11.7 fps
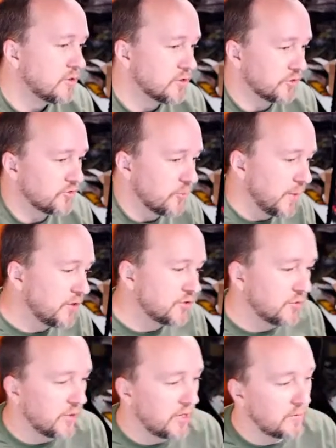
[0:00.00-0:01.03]
just to make
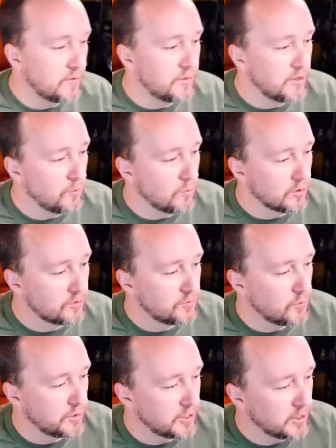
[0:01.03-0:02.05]
sure that everything works
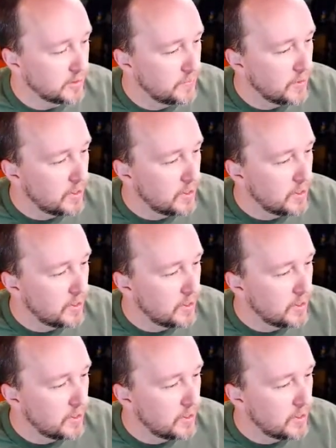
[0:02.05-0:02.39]
for you.